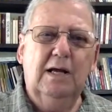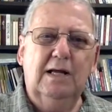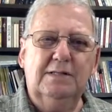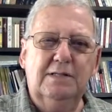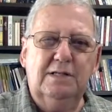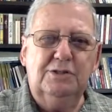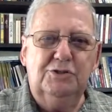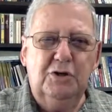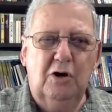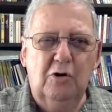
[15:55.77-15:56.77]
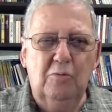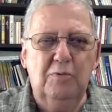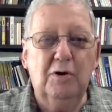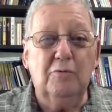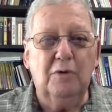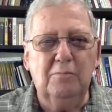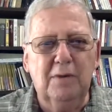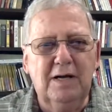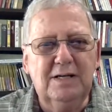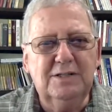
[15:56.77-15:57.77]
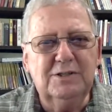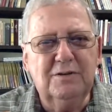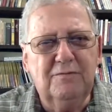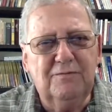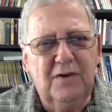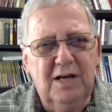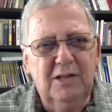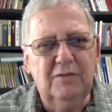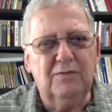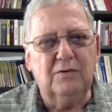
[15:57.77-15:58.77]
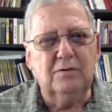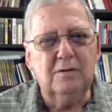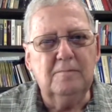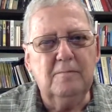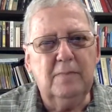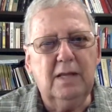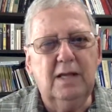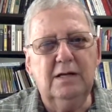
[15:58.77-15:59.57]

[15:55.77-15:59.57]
It's that Job remains faithful in